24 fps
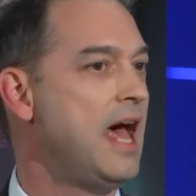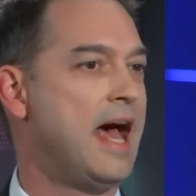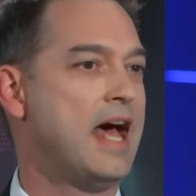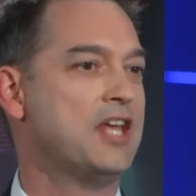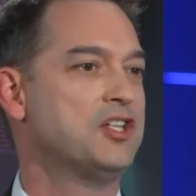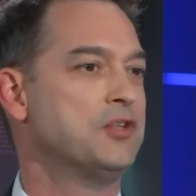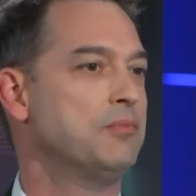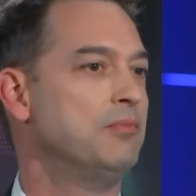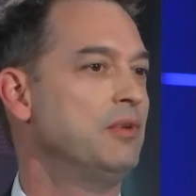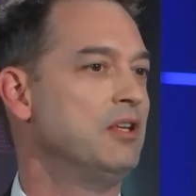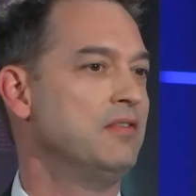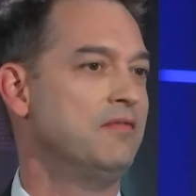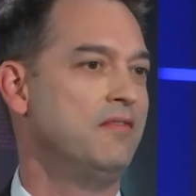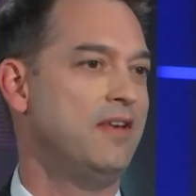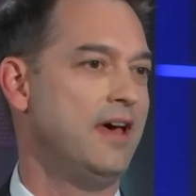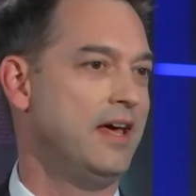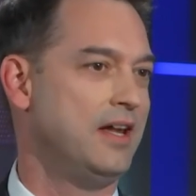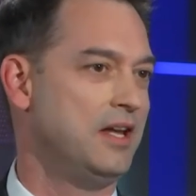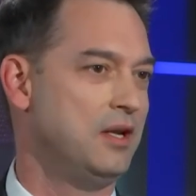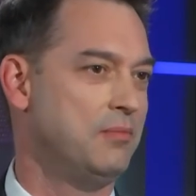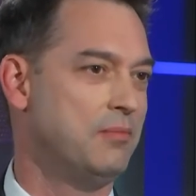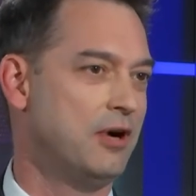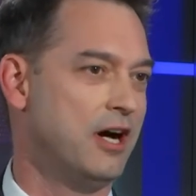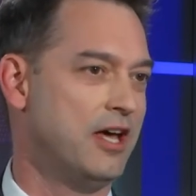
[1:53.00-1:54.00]
hasn't been
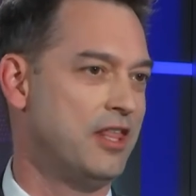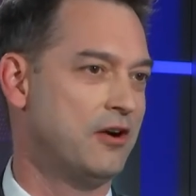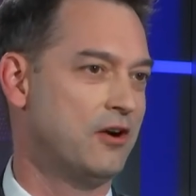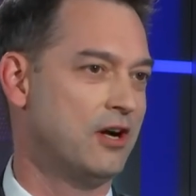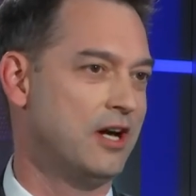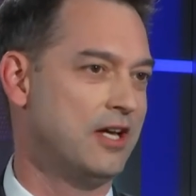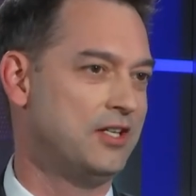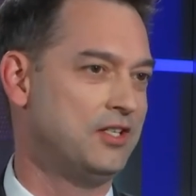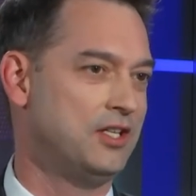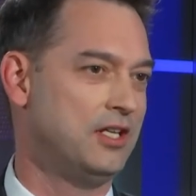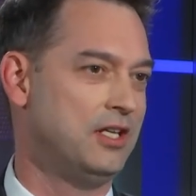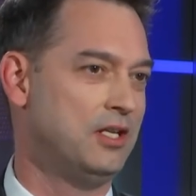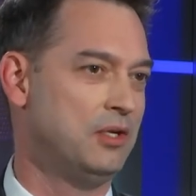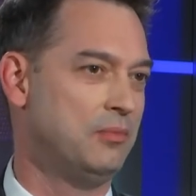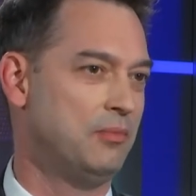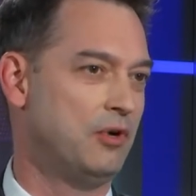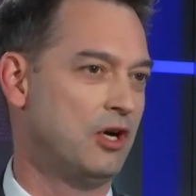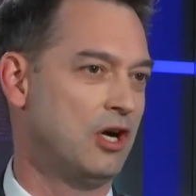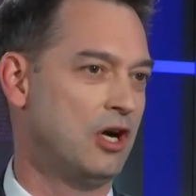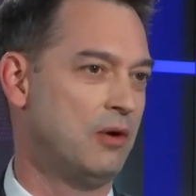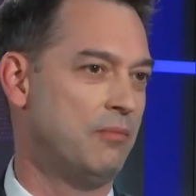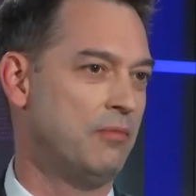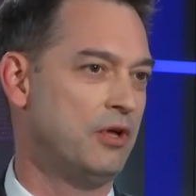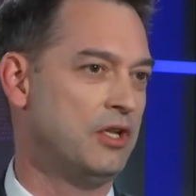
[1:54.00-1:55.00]
vetted by their IT
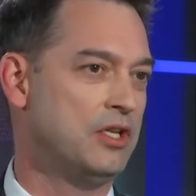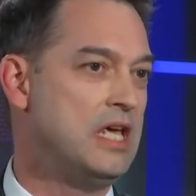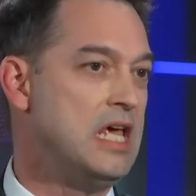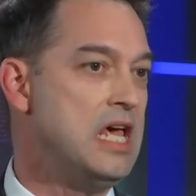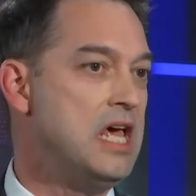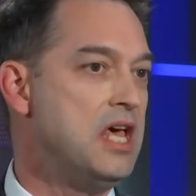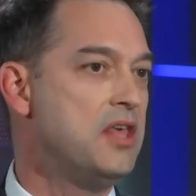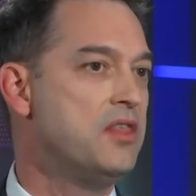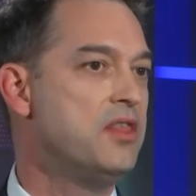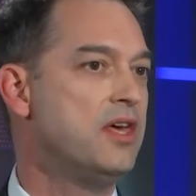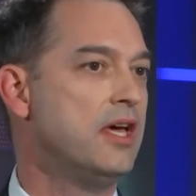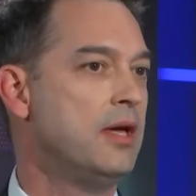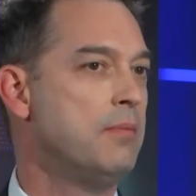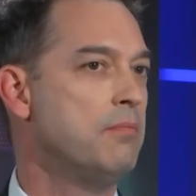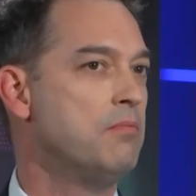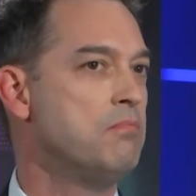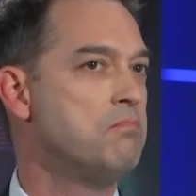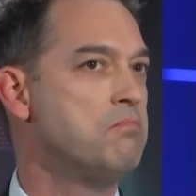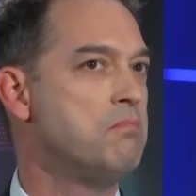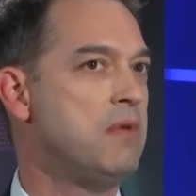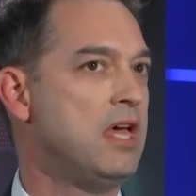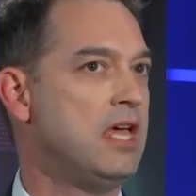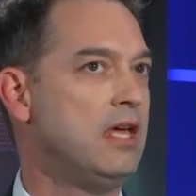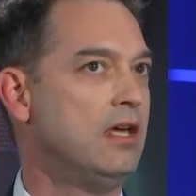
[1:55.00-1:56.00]
department. They
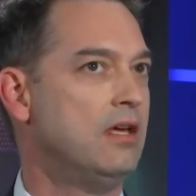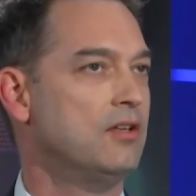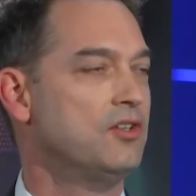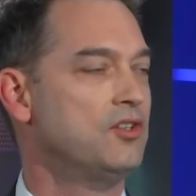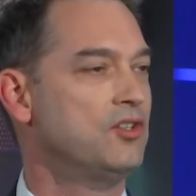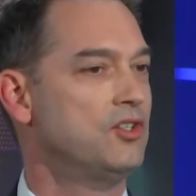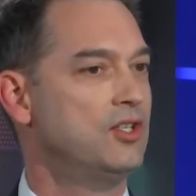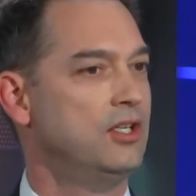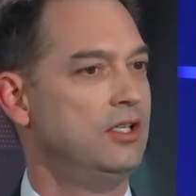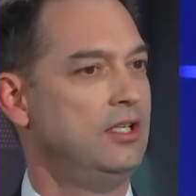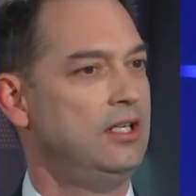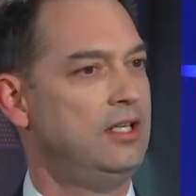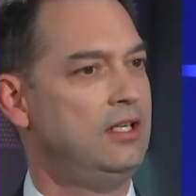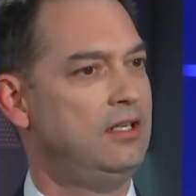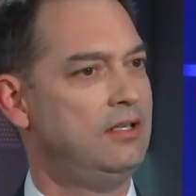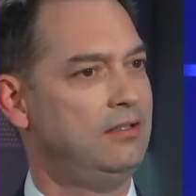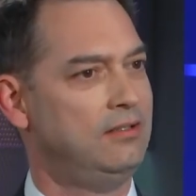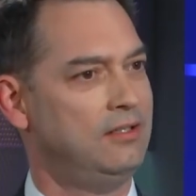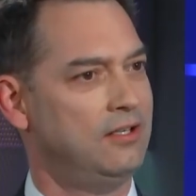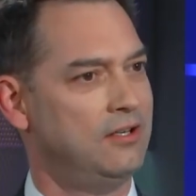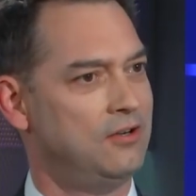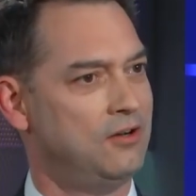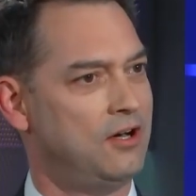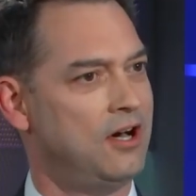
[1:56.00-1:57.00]
make silly,
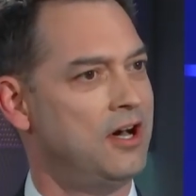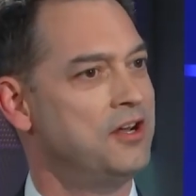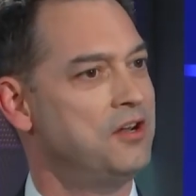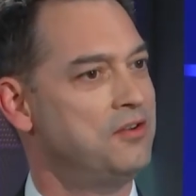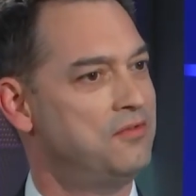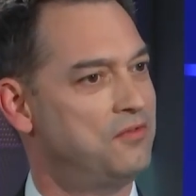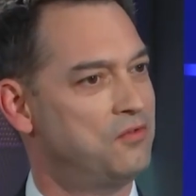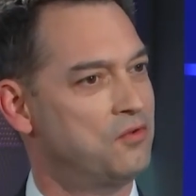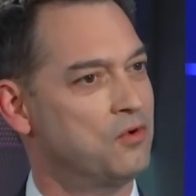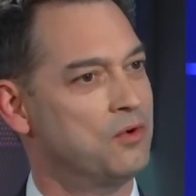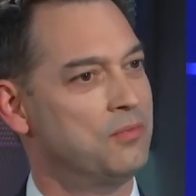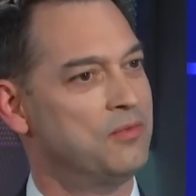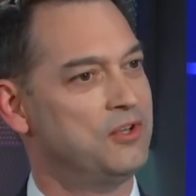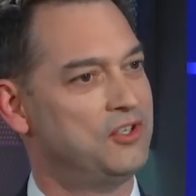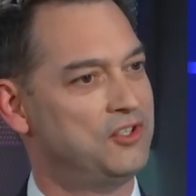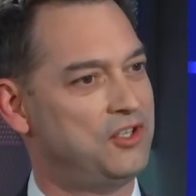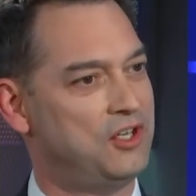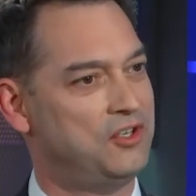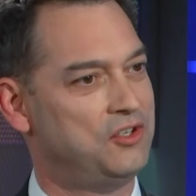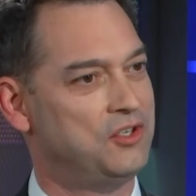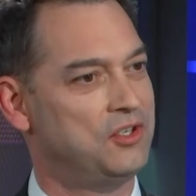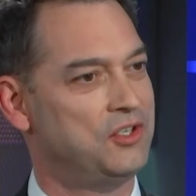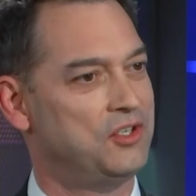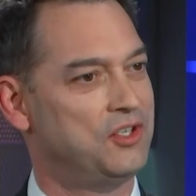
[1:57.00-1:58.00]
you know, uninformed
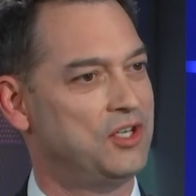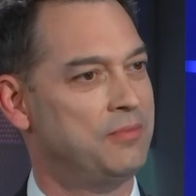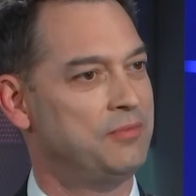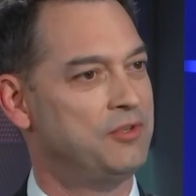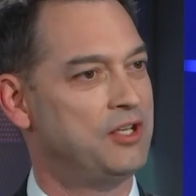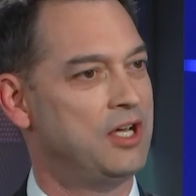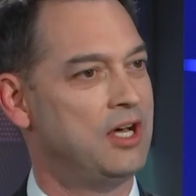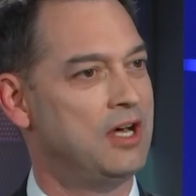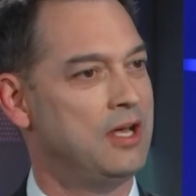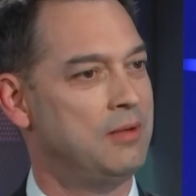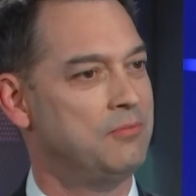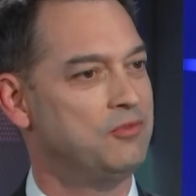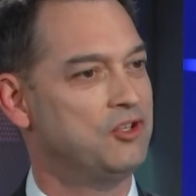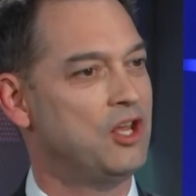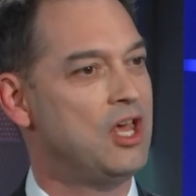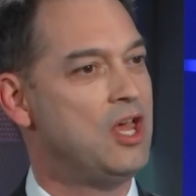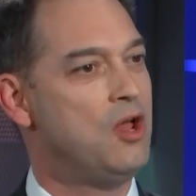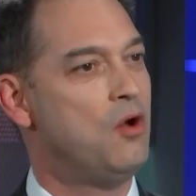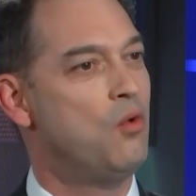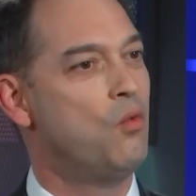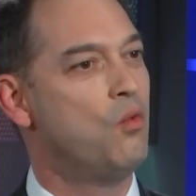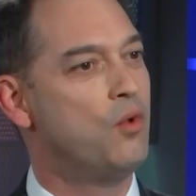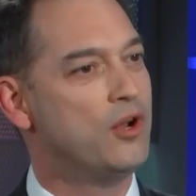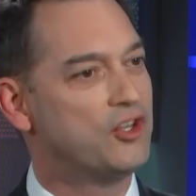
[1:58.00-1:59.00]
decisions sometimes,
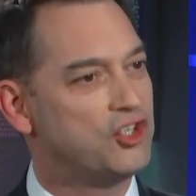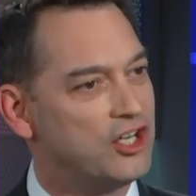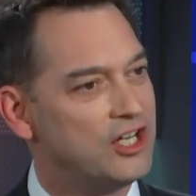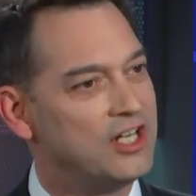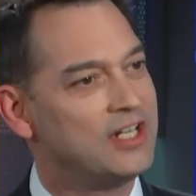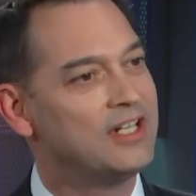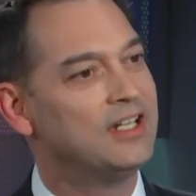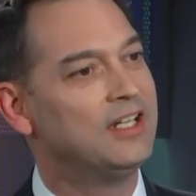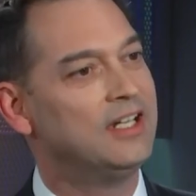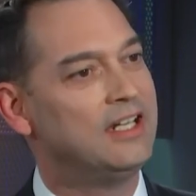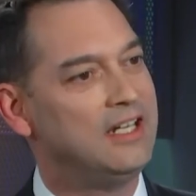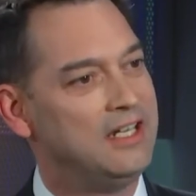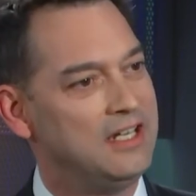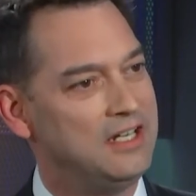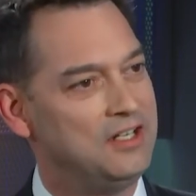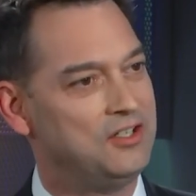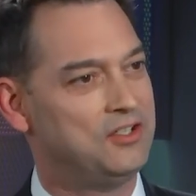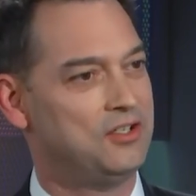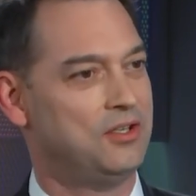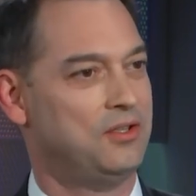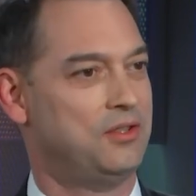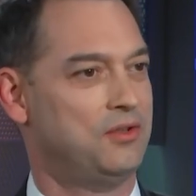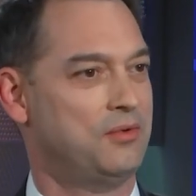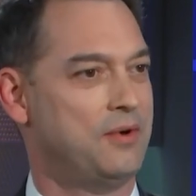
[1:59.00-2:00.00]
which can lead
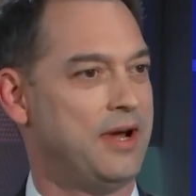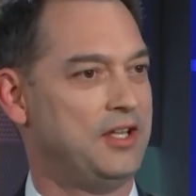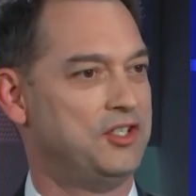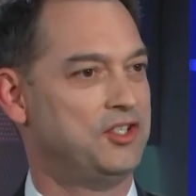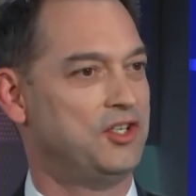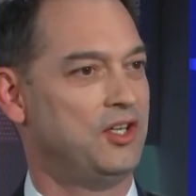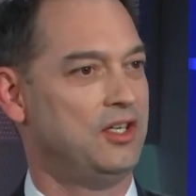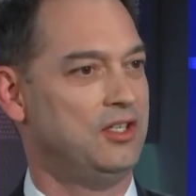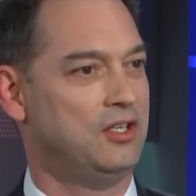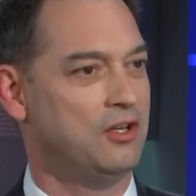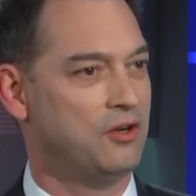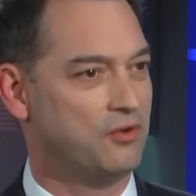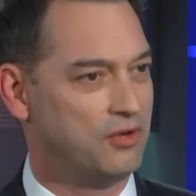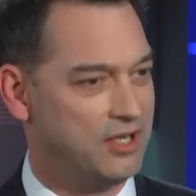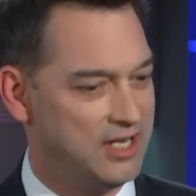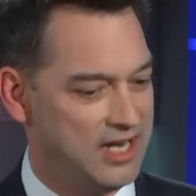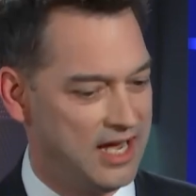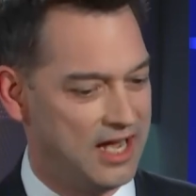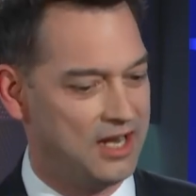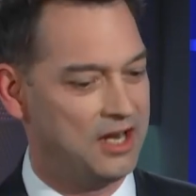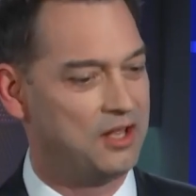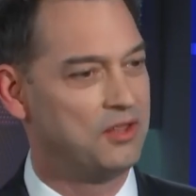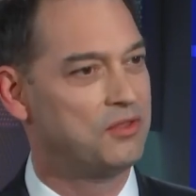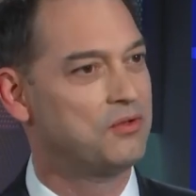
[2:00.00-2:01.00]
to threats, you know,
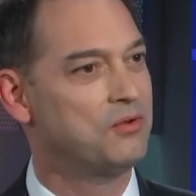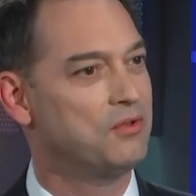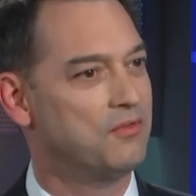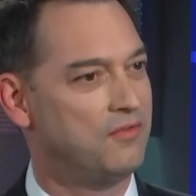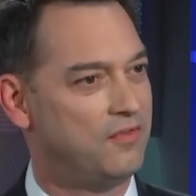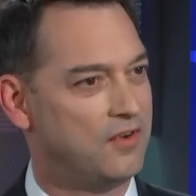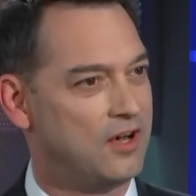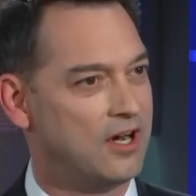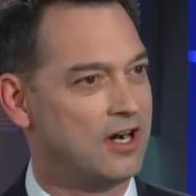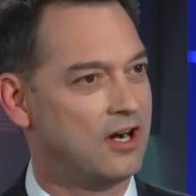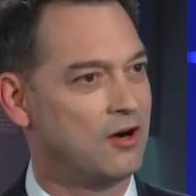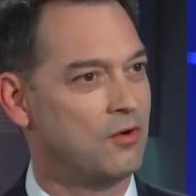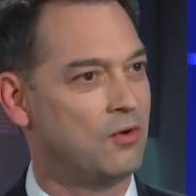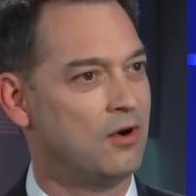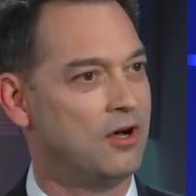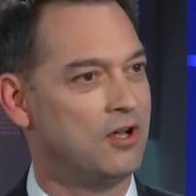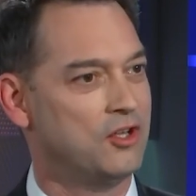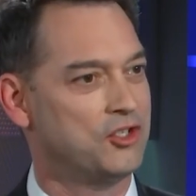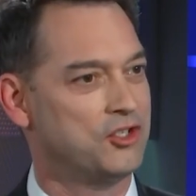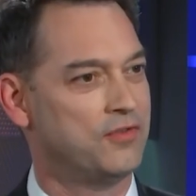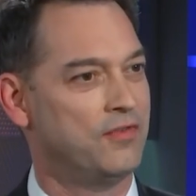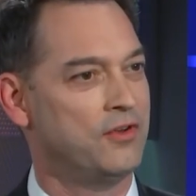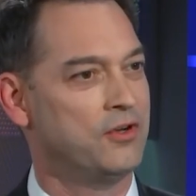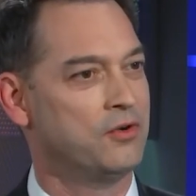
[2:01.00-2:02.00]
getting through the
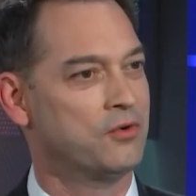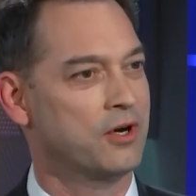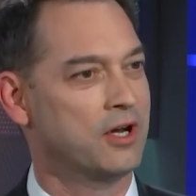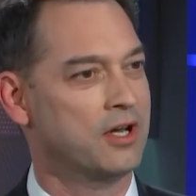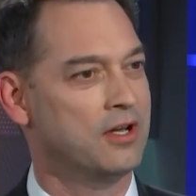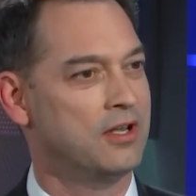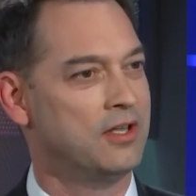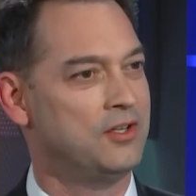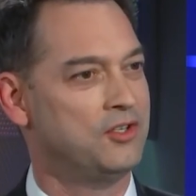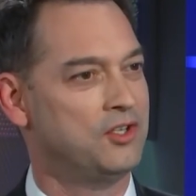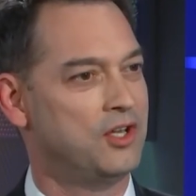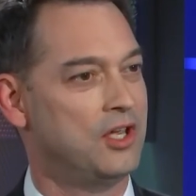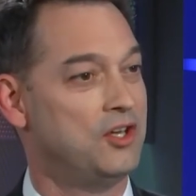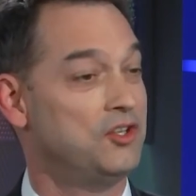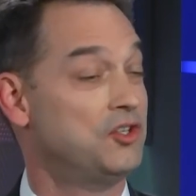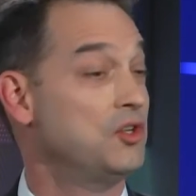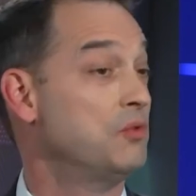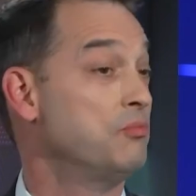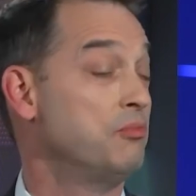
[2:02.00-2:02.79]
firewalls of an organization